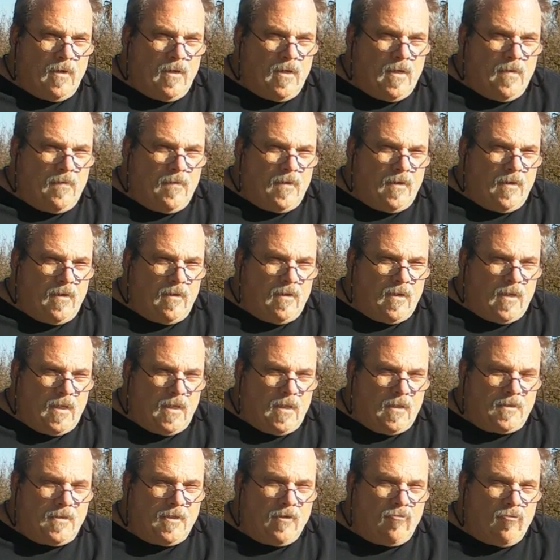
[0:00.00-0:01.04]
in
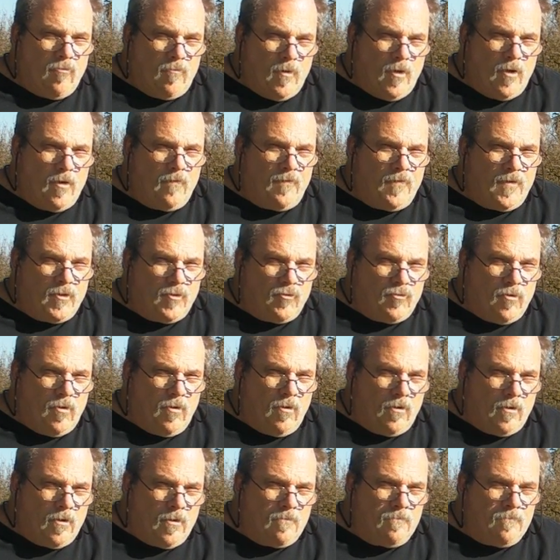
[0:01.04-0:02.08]
the synchromotive
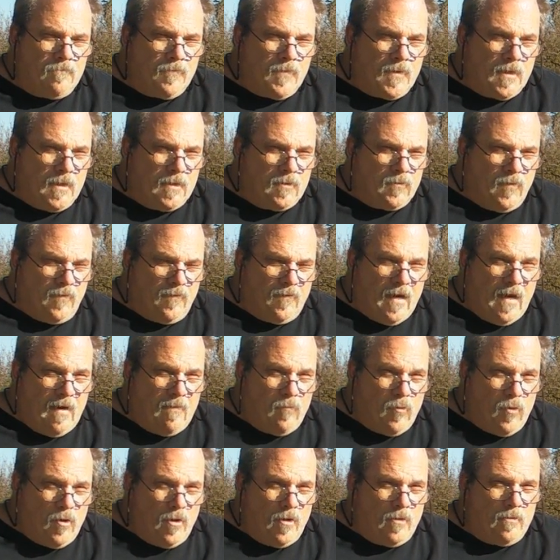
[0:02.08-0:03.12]
controller, because we've got
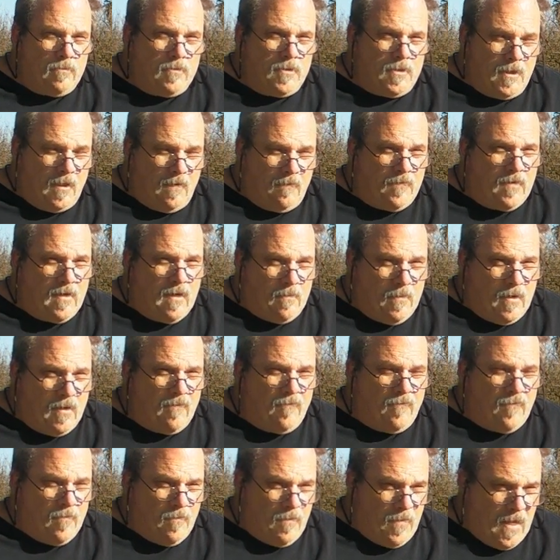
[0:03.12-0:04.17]
more stuff coming
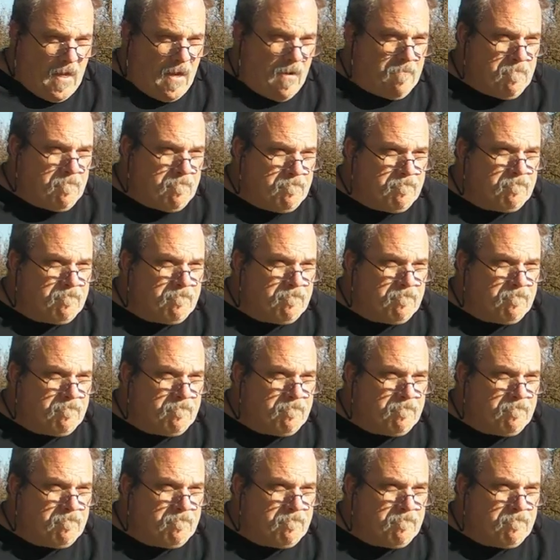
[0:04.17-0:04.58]
from them.